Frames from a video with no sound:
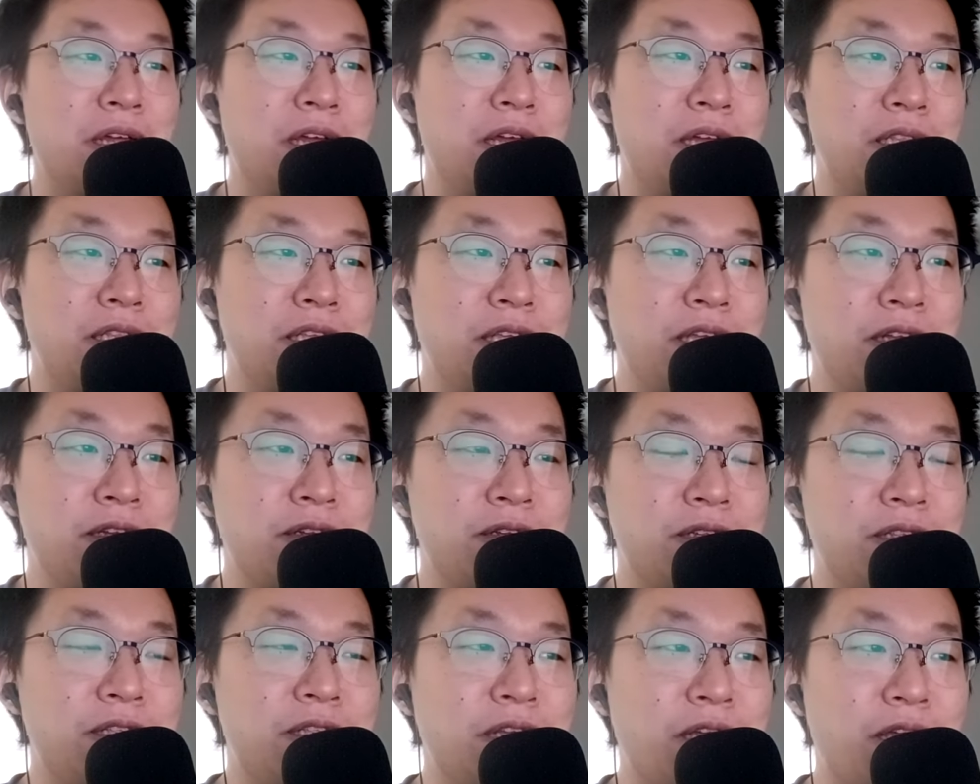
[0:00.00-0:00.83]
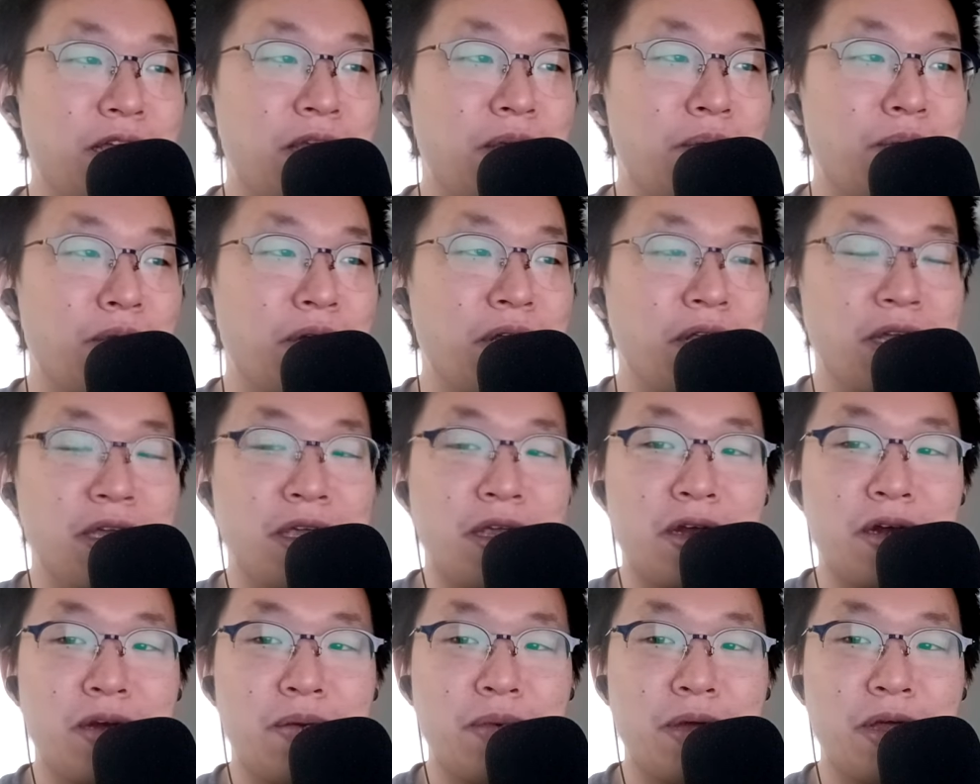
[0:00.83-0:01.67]
At the end of the day, what I
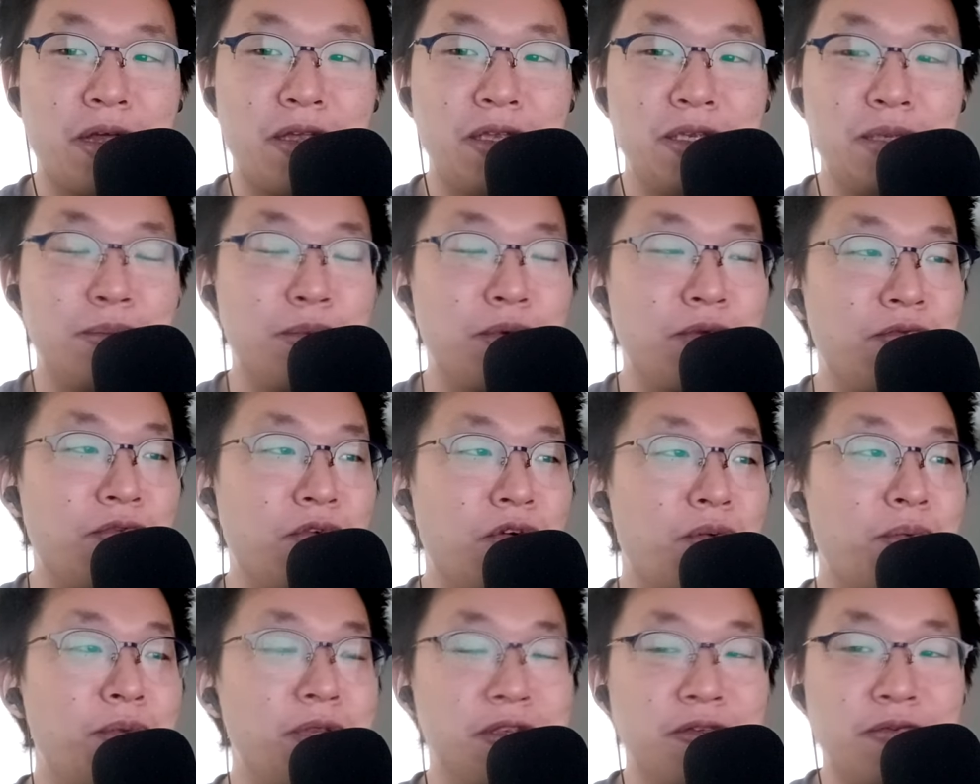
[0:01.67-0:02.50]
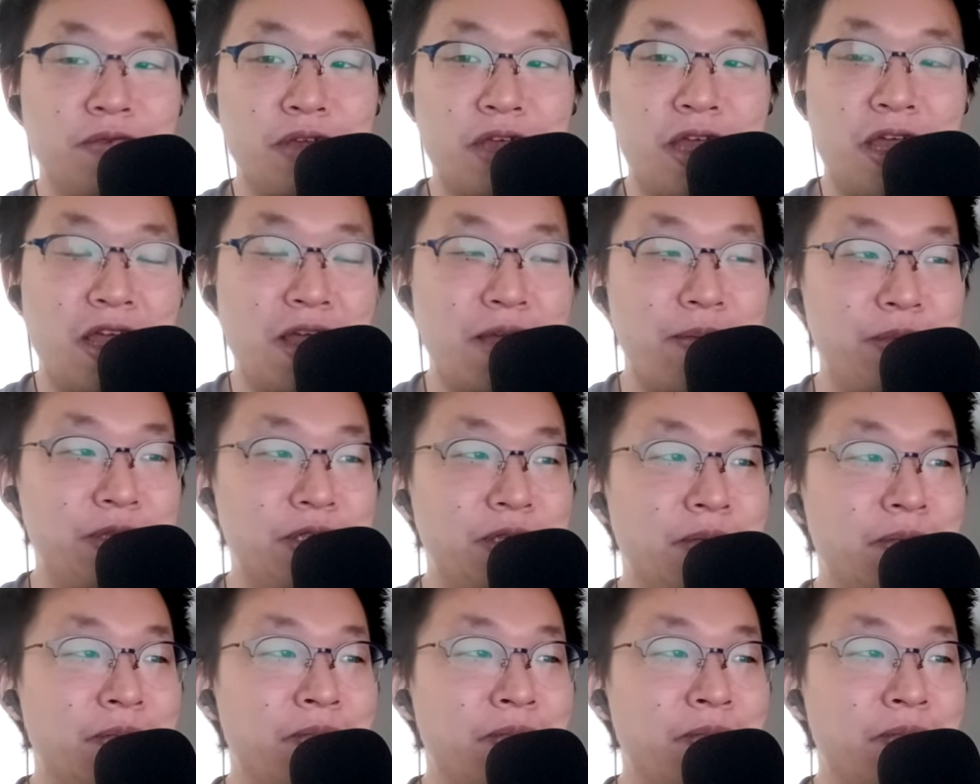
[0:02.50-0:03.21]
care about is the performance of games.